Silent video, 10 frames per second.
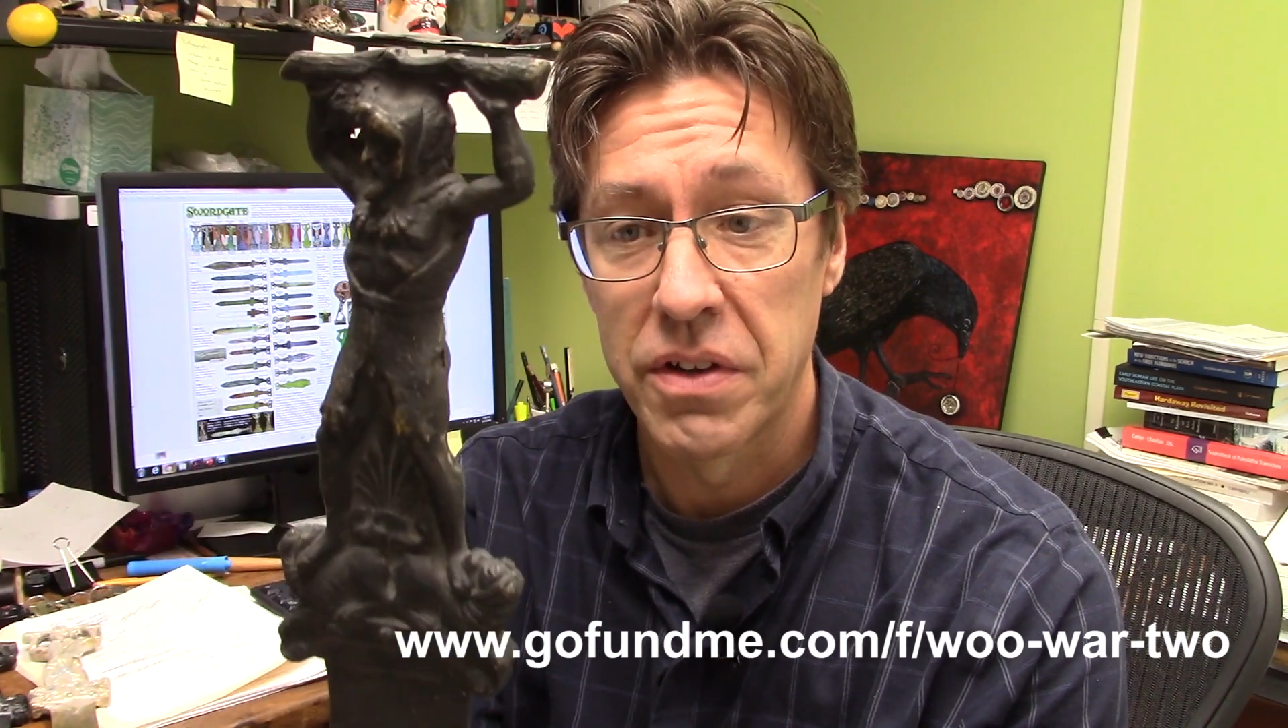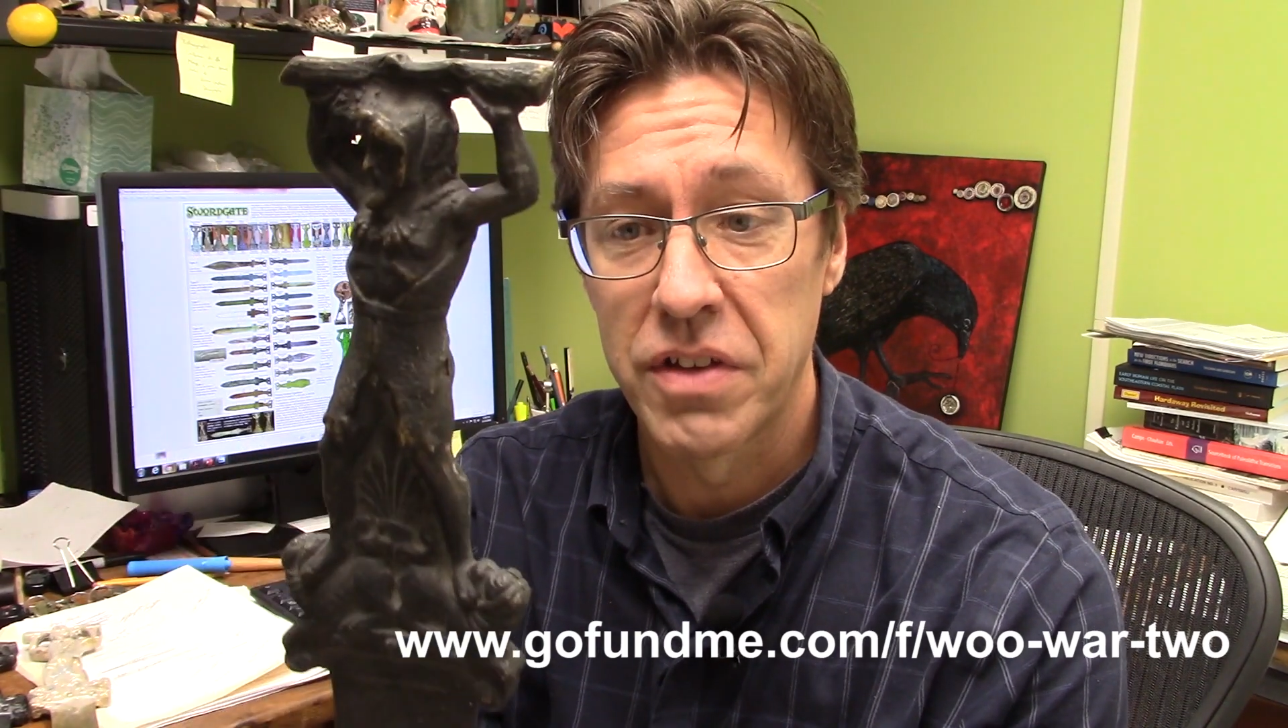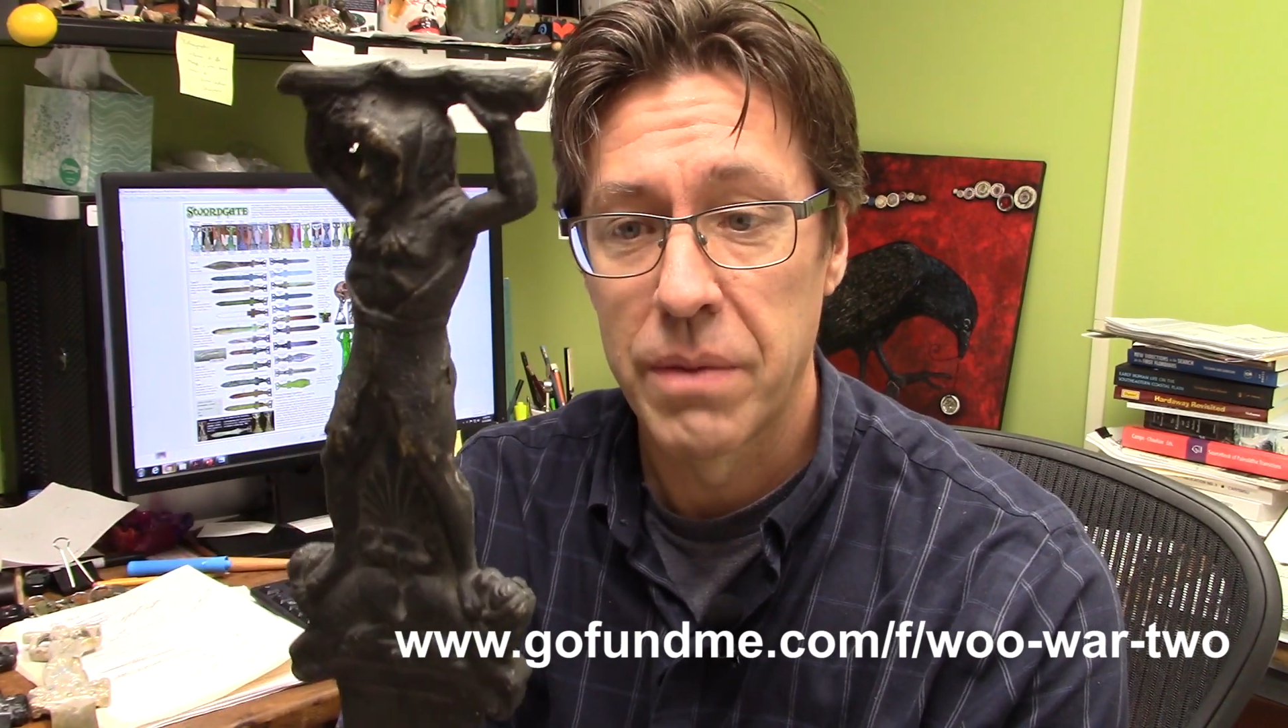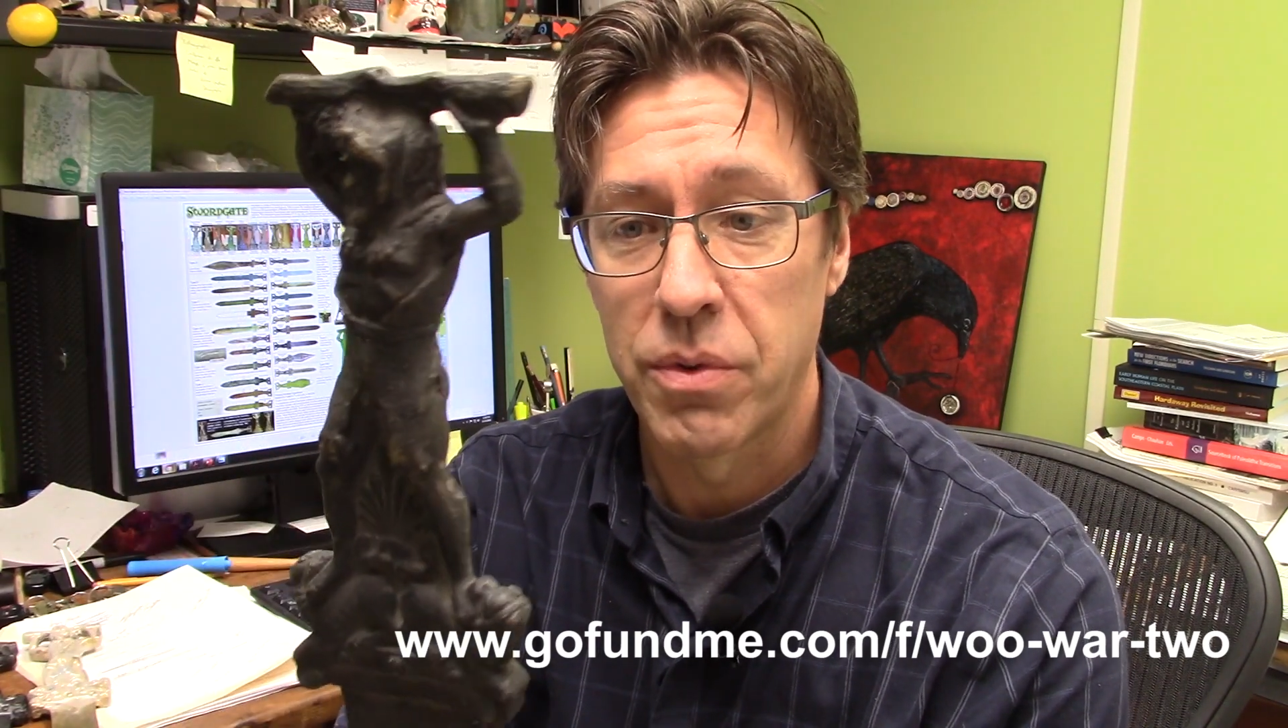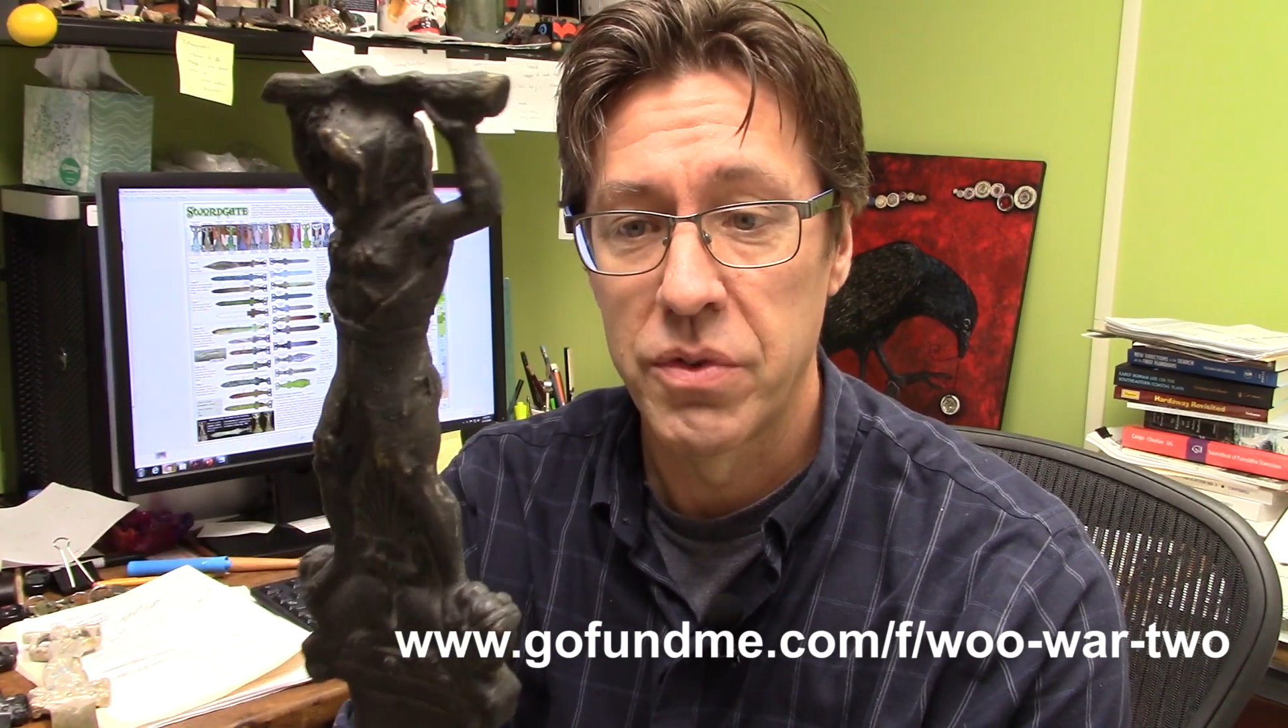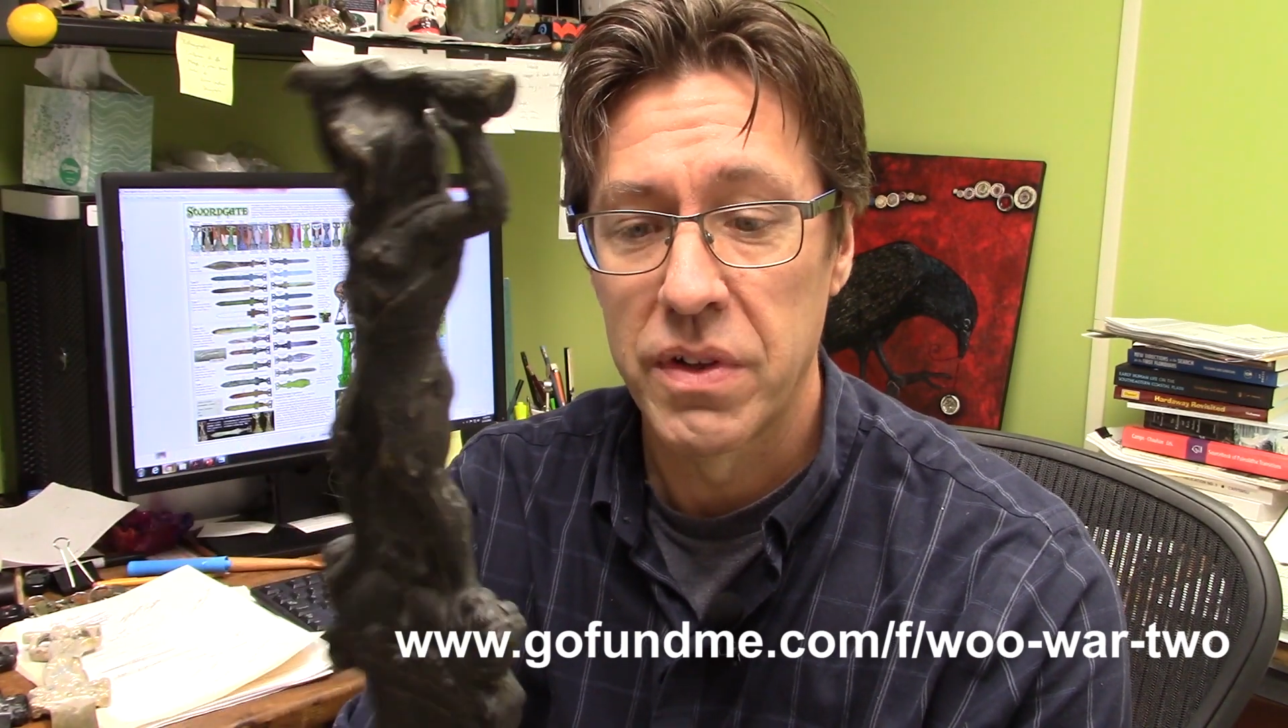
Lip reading: example.